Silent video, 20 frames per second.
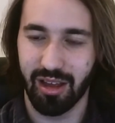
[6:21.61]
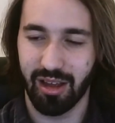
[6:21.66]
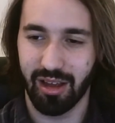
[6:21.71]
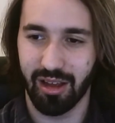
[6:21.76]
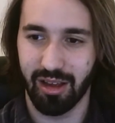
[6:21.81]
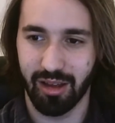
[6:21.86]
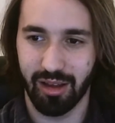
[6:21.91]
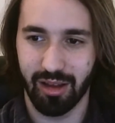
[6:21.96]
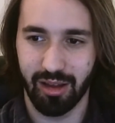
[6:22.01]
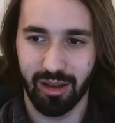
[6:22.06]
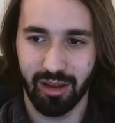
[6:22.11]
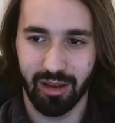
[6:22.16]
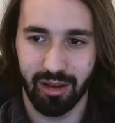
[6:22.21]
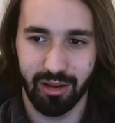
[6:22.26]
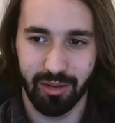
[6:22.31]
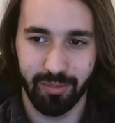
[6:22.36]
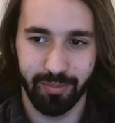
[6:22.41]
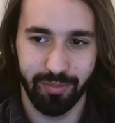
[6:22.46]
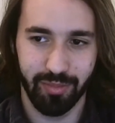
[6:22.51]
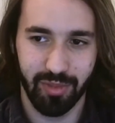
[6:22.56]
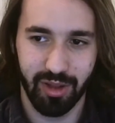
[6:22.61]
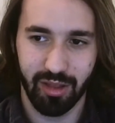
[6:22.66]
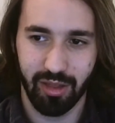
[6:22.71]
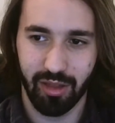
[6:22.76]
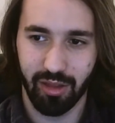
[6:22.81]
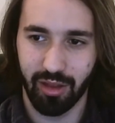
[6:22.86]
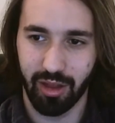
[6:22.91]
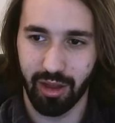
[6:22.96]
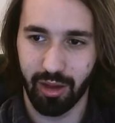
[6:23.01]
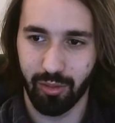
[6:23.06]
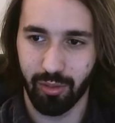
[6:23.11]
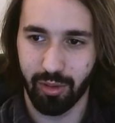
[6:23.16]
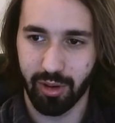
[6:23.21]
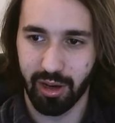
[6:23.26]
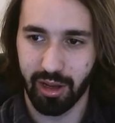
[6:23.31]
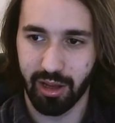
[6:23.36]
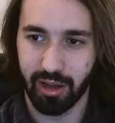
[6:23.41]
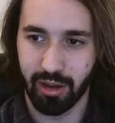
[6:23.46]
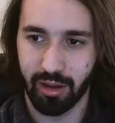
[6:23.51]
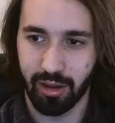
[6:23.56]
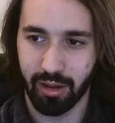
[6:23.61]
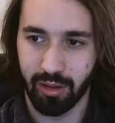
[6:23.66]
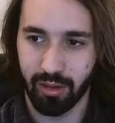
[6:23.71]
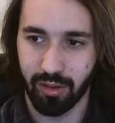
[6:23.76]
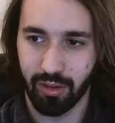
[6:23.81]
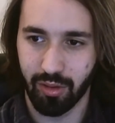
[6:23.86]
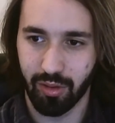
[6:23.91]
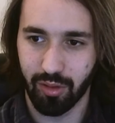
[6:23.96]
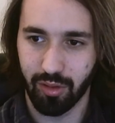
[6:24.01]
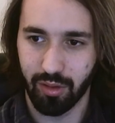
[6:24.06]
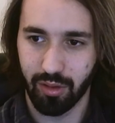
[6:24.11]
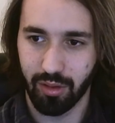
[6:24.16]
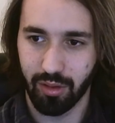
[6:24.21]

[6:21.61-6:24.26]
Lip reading: Let's see what else.